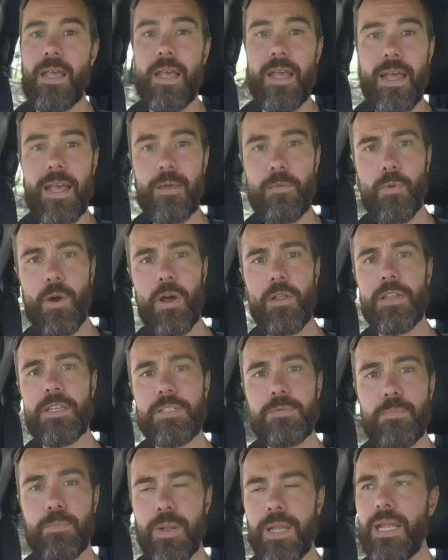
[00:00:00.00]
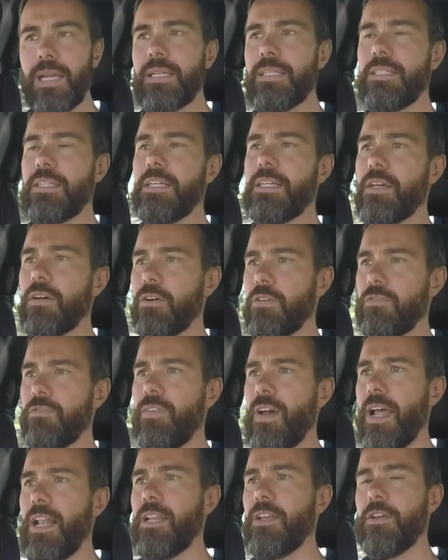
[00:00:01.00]
And while there's plenty of
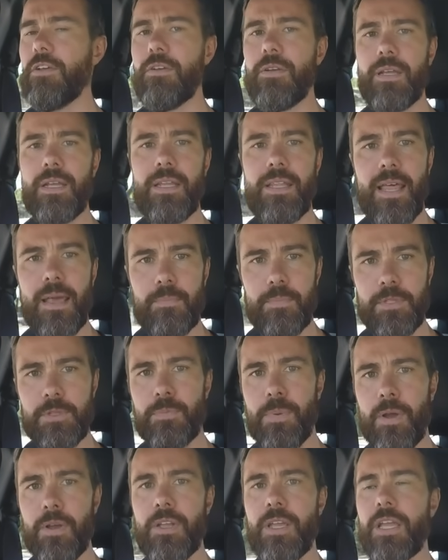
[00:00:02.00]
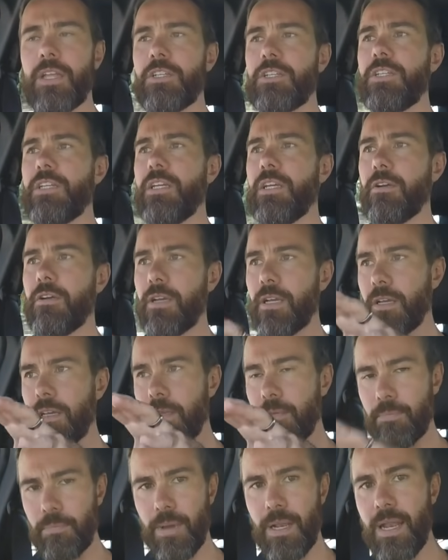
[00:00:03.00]
value in that bespoke engineering
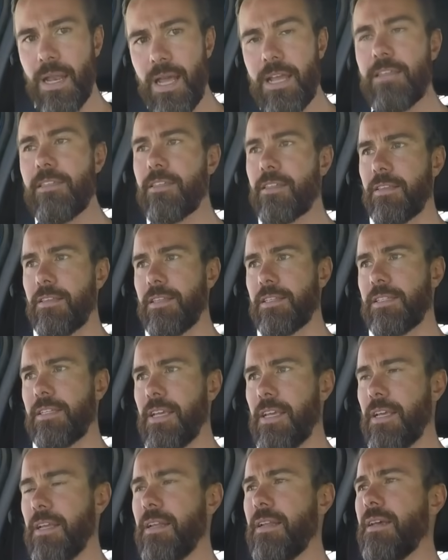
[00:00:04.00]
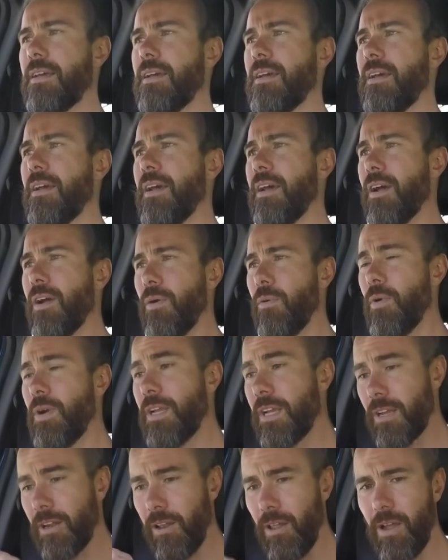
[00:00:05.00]
beneath the skin,
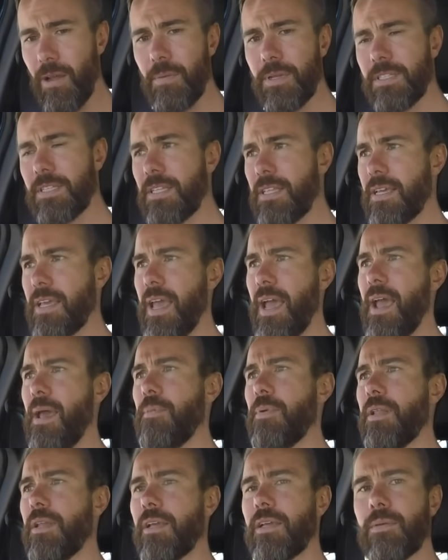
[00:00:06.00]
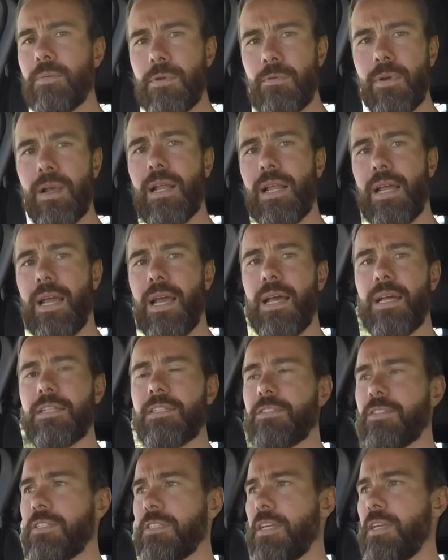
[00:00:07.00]
when you climb into the cabin, it can be really hard
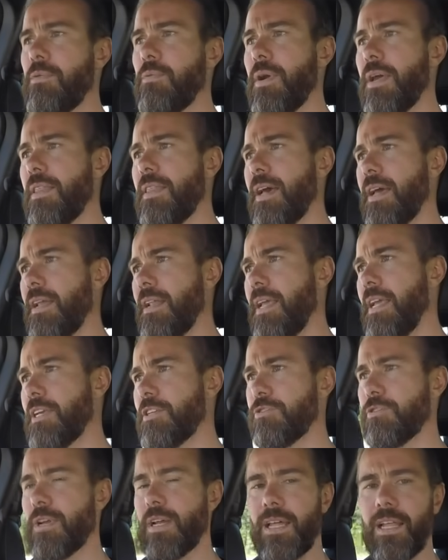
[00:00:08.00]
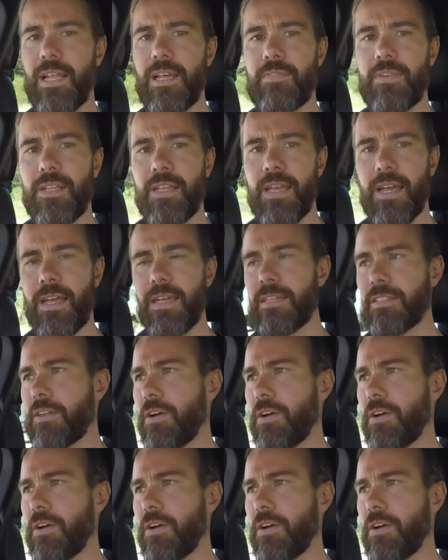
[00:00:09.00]
to see where that extra 11K is